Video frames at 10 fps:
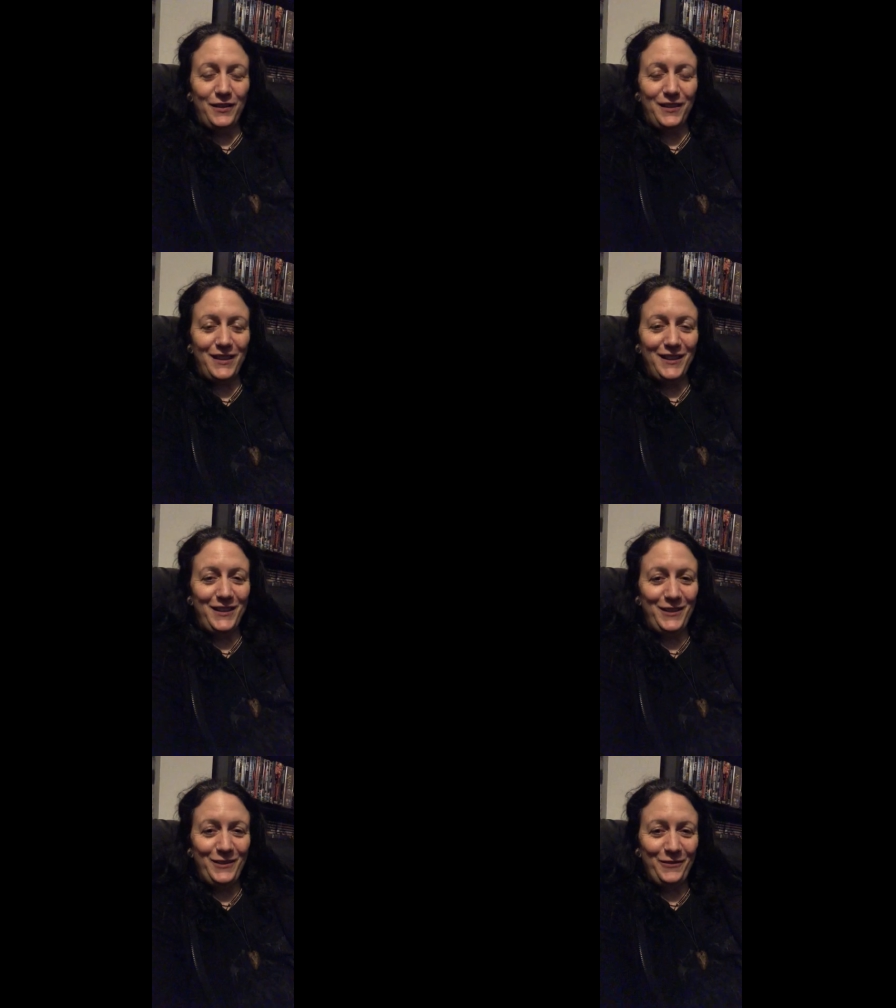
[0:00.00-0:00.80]
Thank
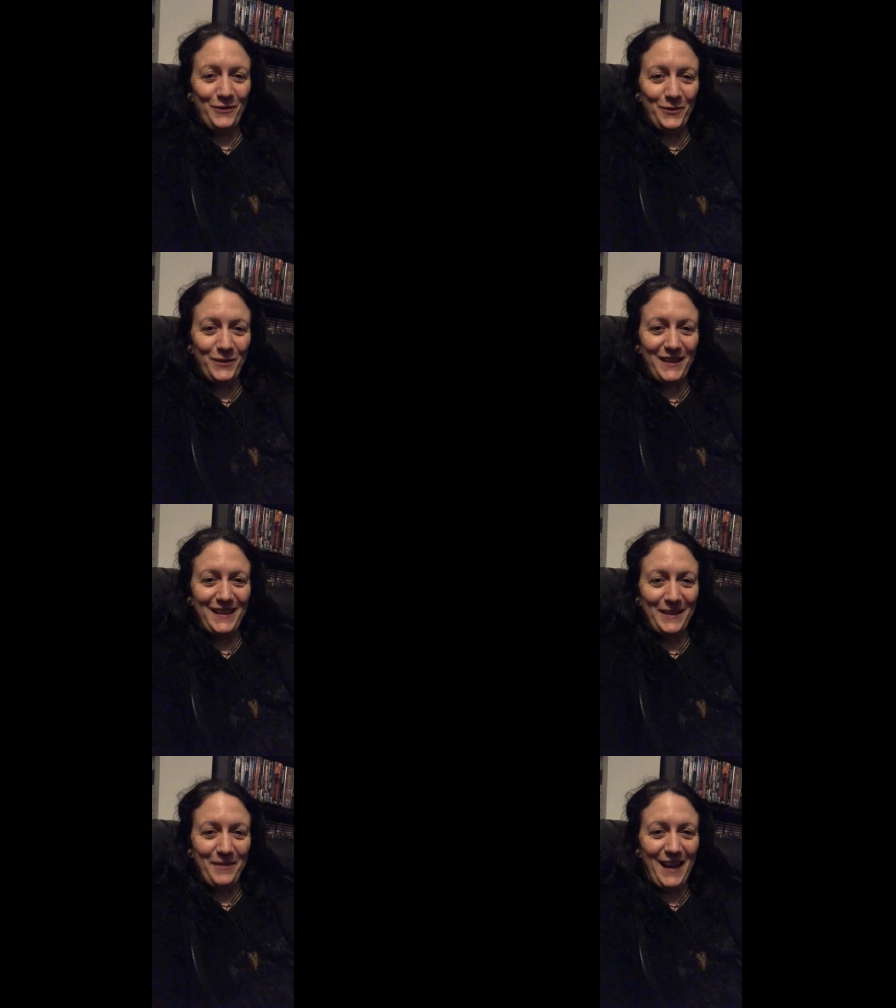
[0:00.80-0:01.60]
you for
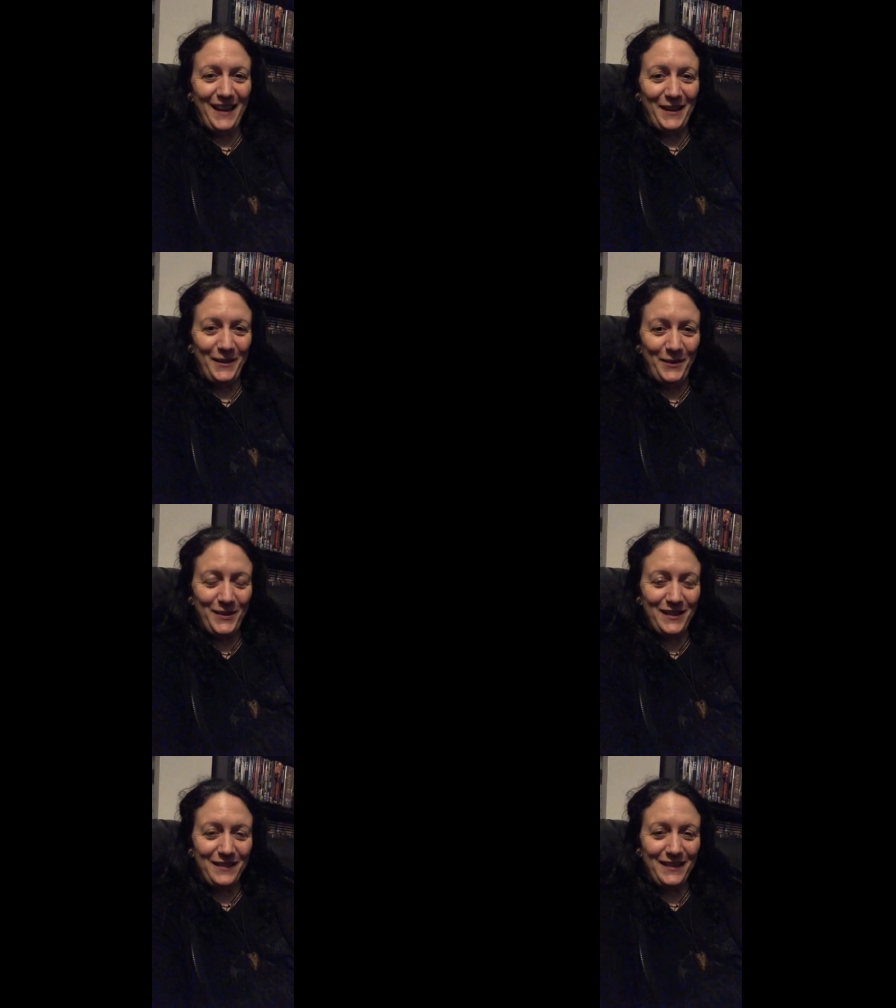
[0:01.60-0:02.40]
the um,
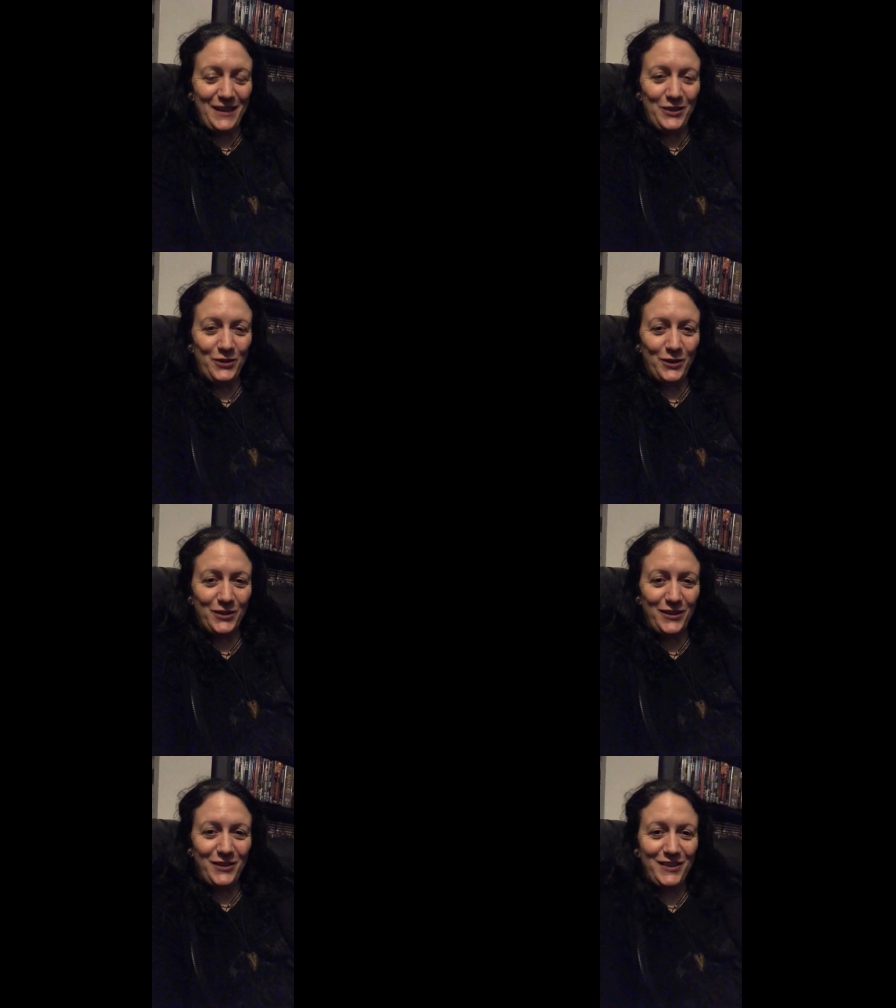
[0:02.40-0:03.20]
hellos and
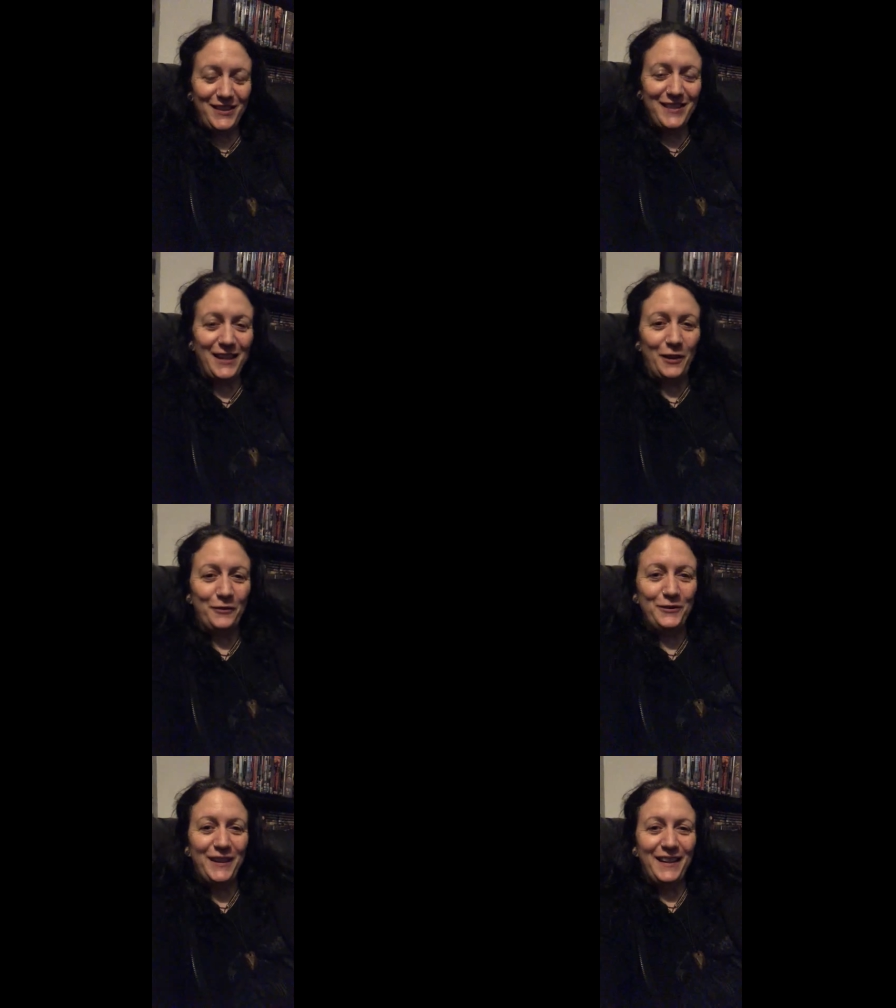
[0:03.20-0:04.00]
introductions to
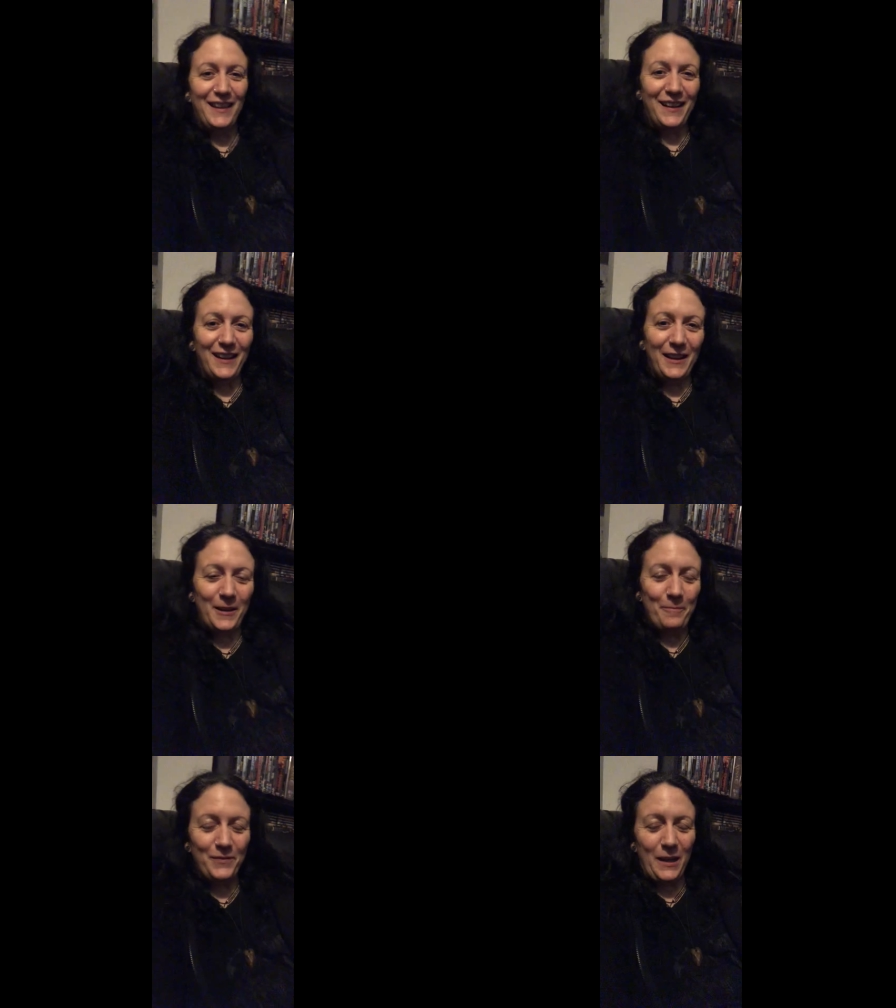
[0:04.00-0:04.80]
yourself.
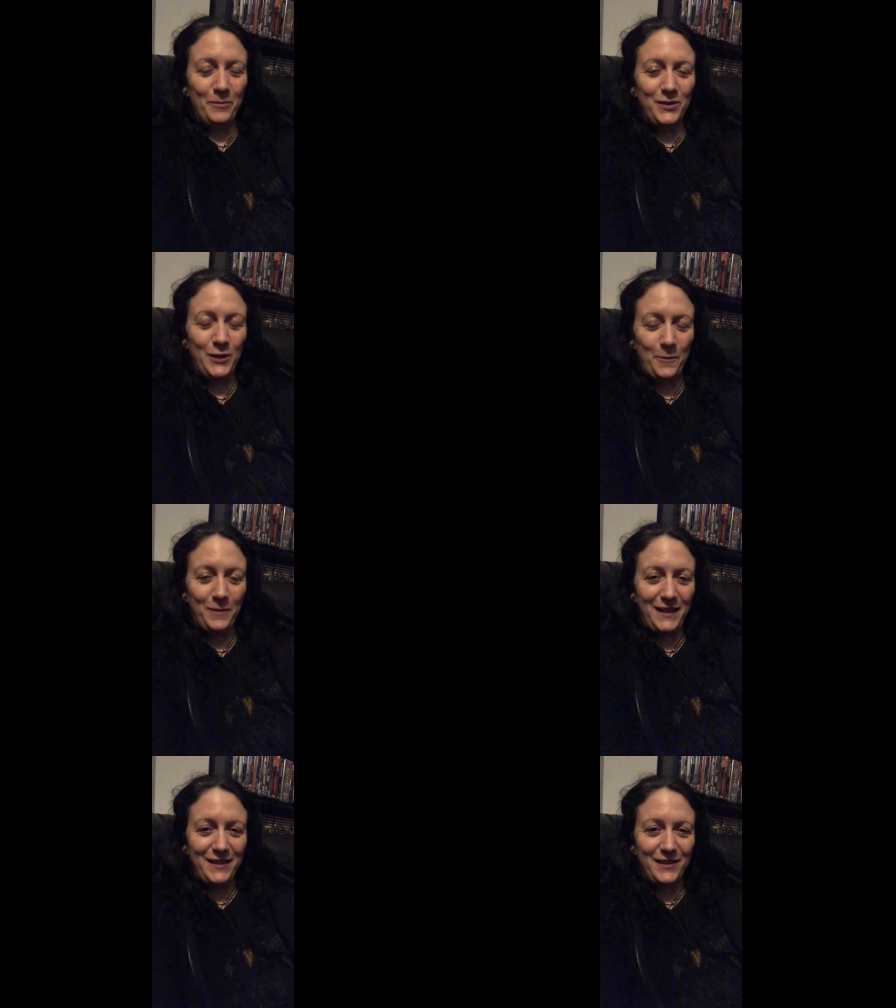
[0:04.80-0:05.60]
Um, I'm so
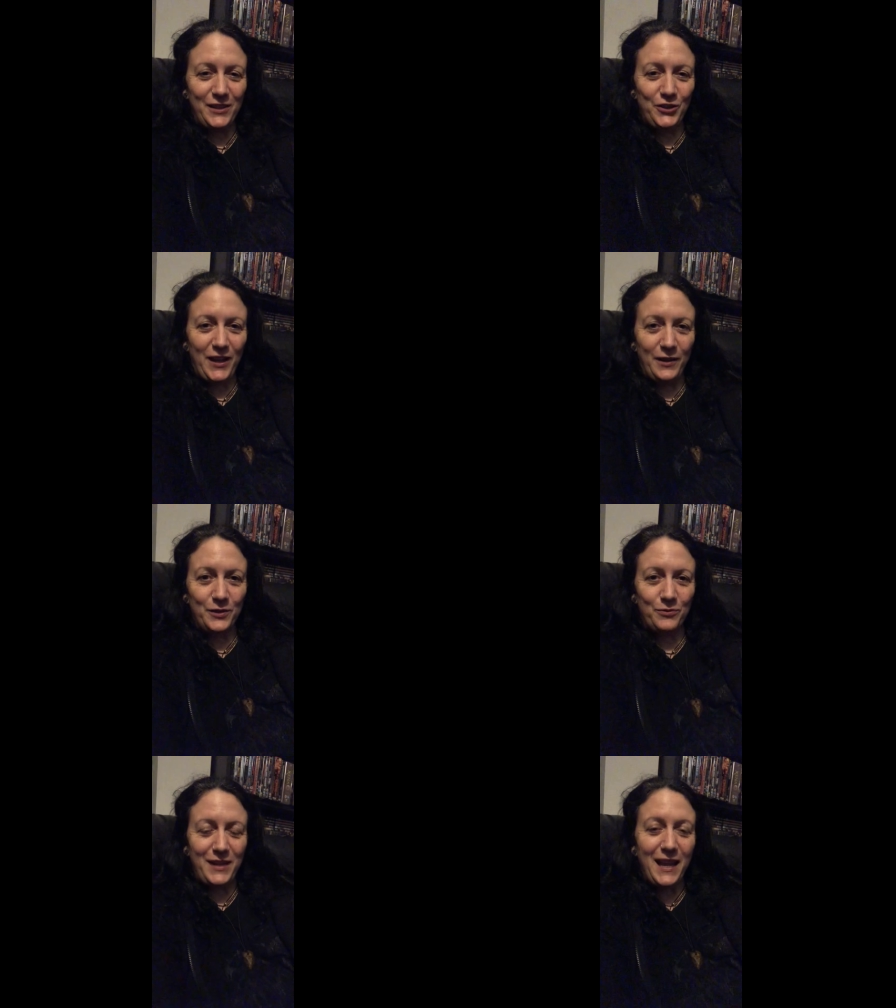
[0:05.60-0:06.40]
pleased that this
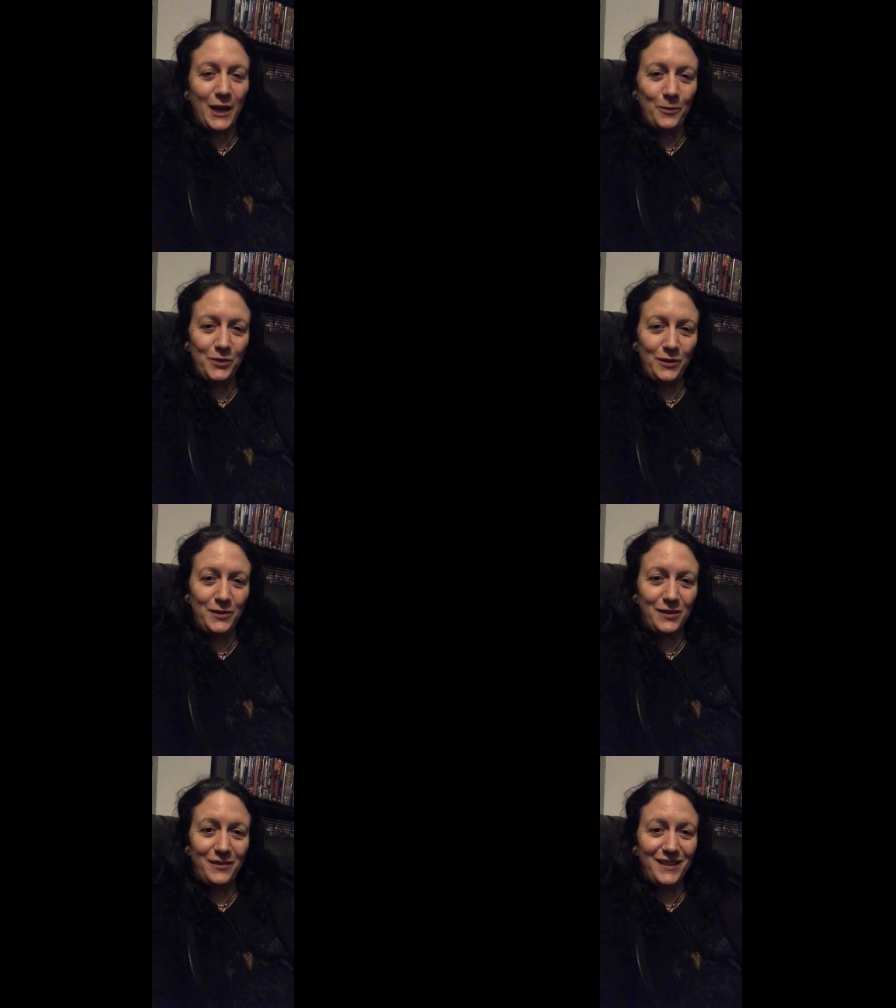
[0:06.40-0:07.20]
channel's really helped you,
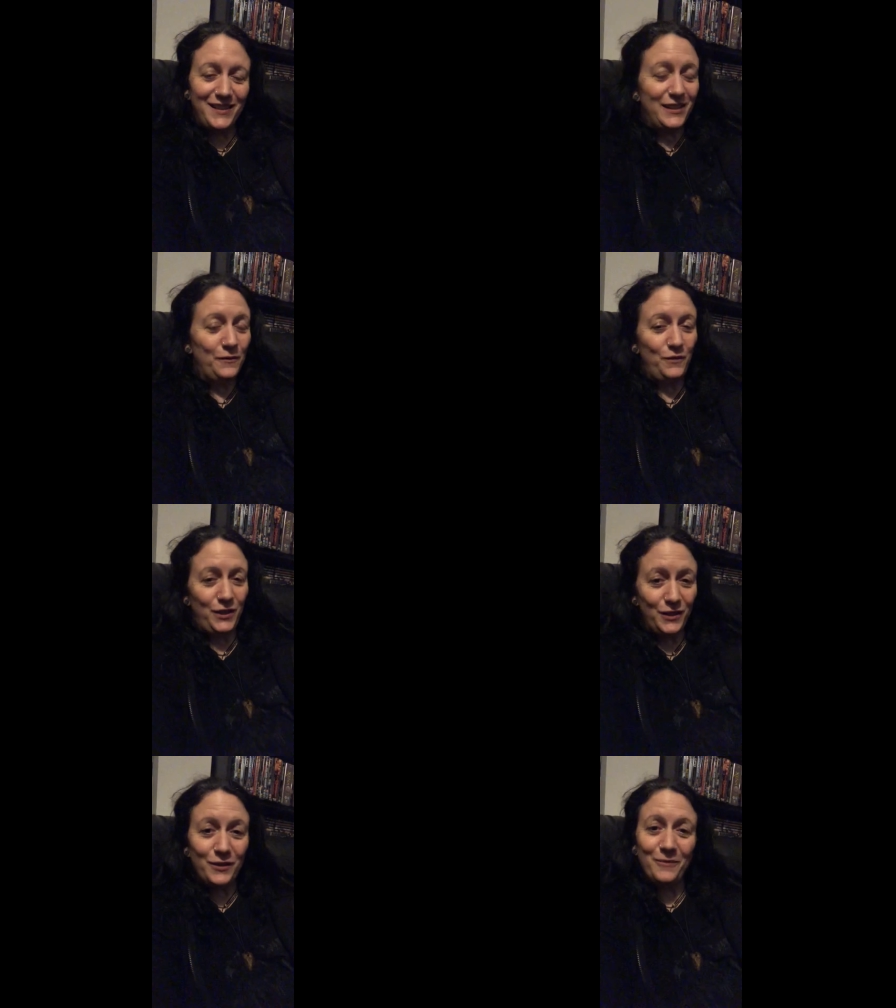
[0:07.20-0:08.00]
so this is for
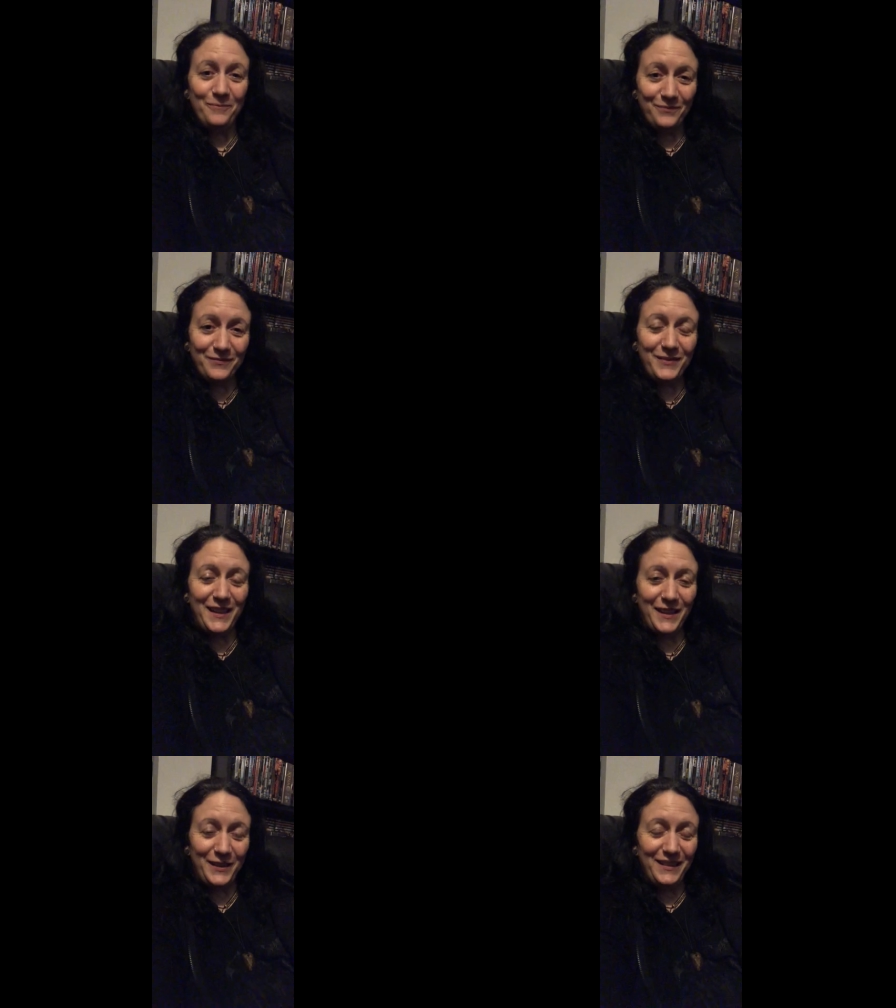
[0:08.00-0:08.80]
you you
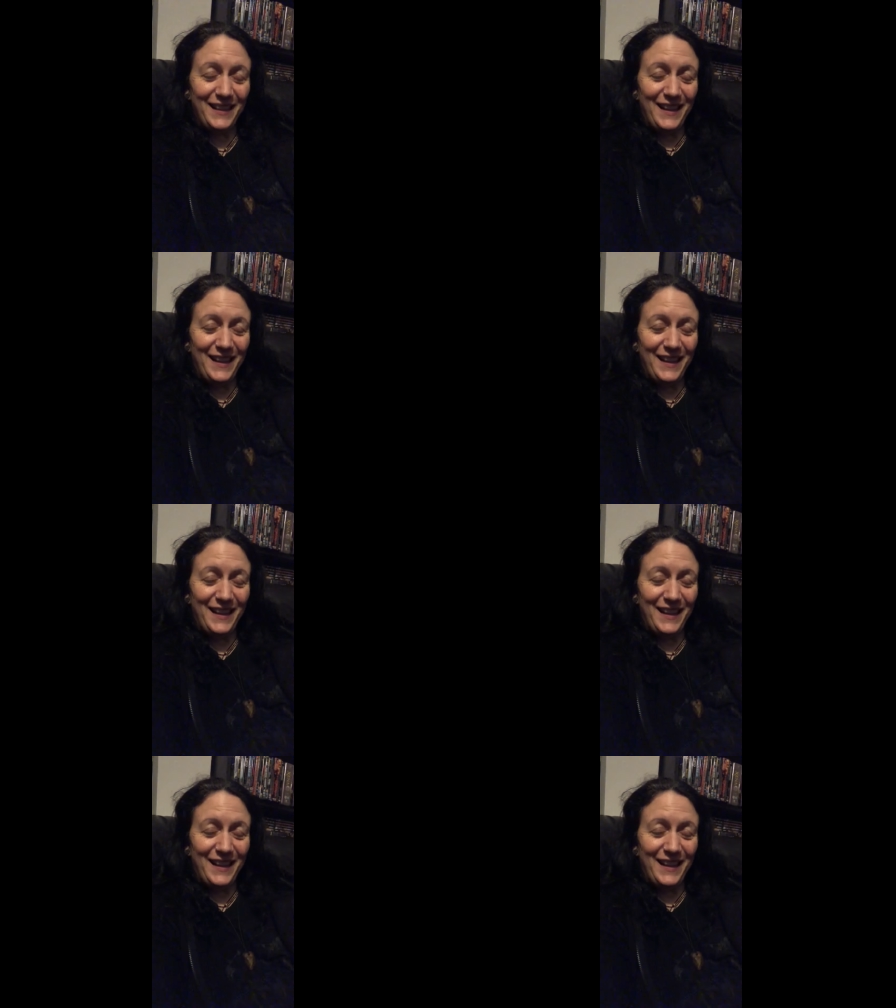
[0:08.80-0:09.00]
know.